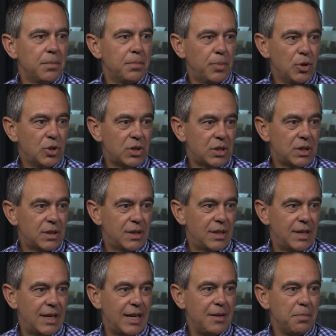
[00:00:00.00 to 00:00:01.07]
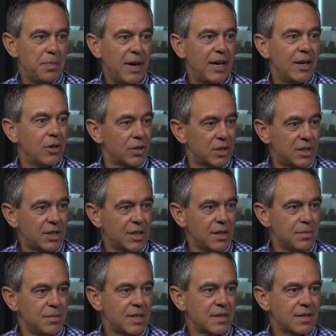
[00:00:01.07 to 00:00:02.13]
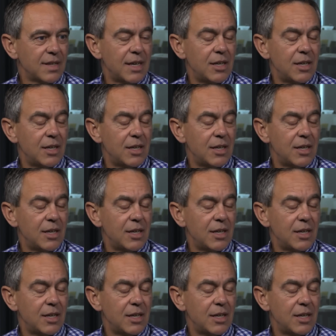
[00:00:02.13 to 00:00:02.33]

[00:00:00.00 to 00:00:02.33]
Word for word: put the NPA on terms and say